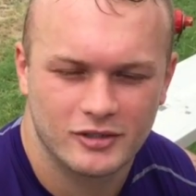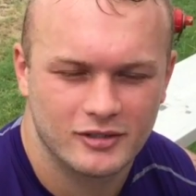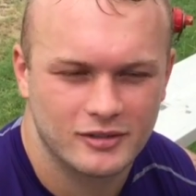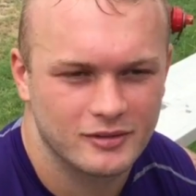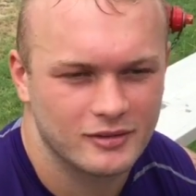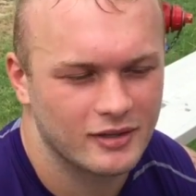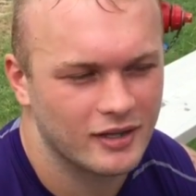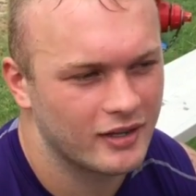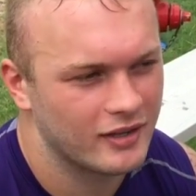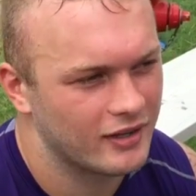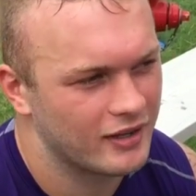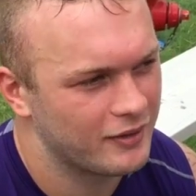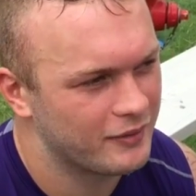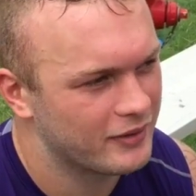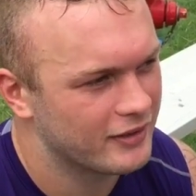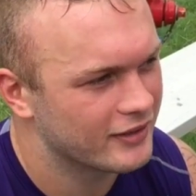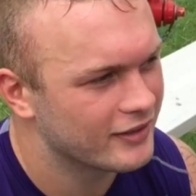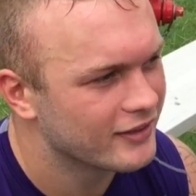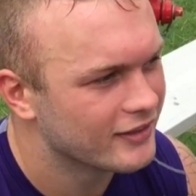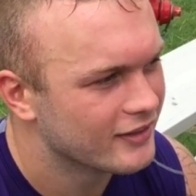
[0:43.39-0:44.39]

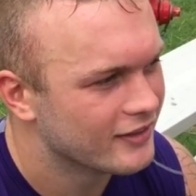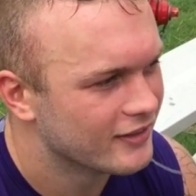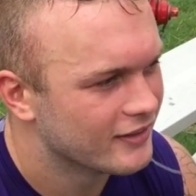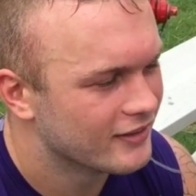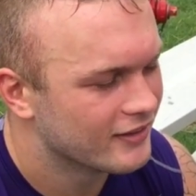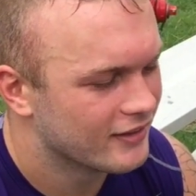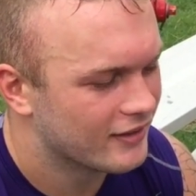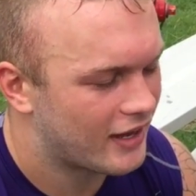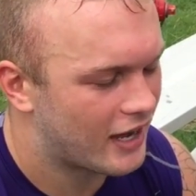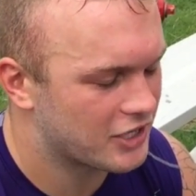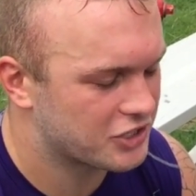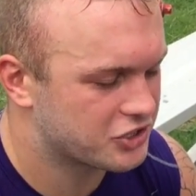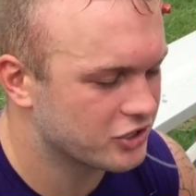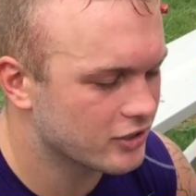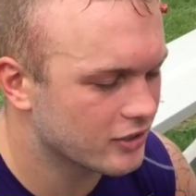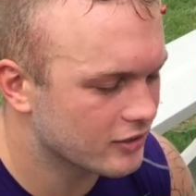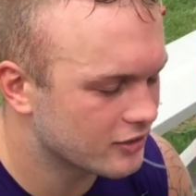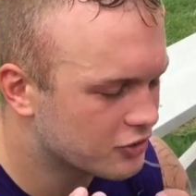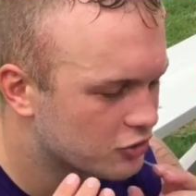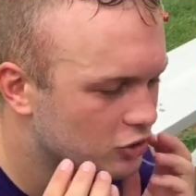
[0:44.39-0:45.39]
I mean, I
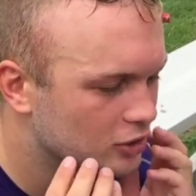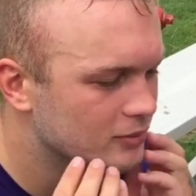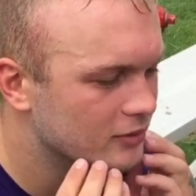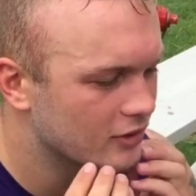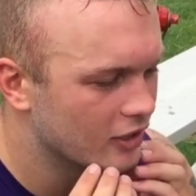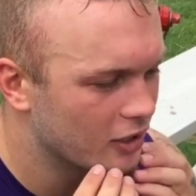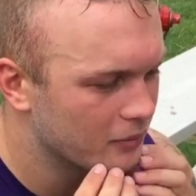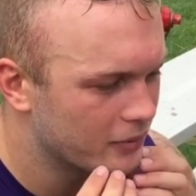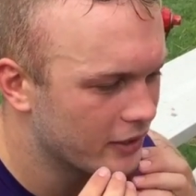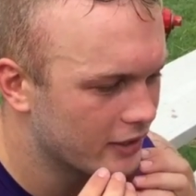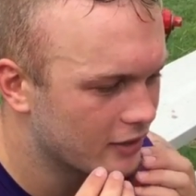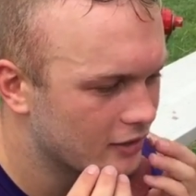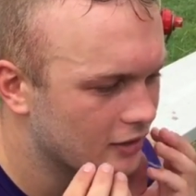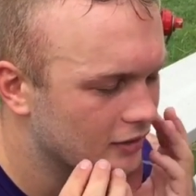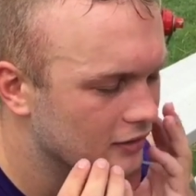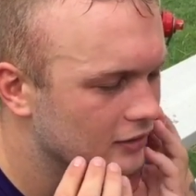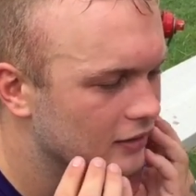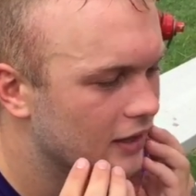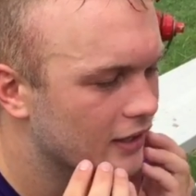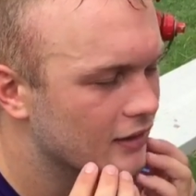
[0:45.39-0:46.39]
should have trimmed it up better
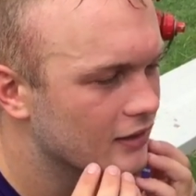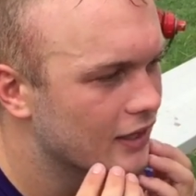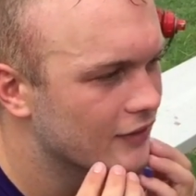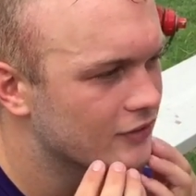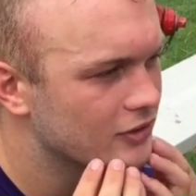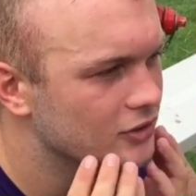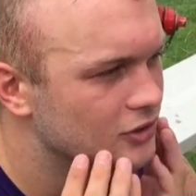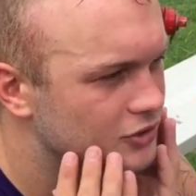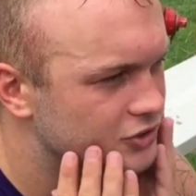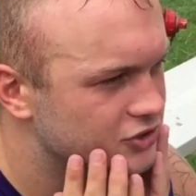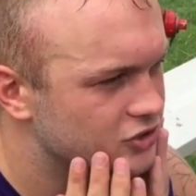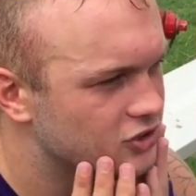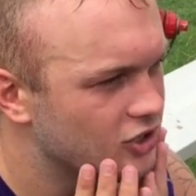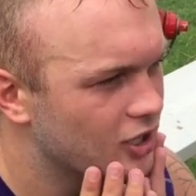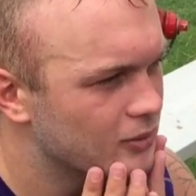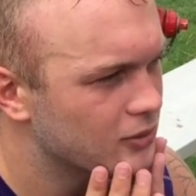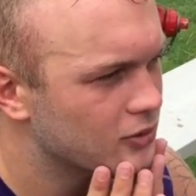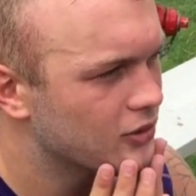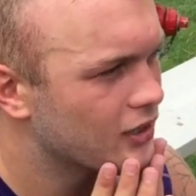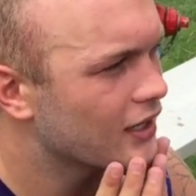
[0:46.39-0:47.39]
and like left a little
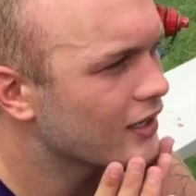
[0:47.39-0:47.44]
stubble.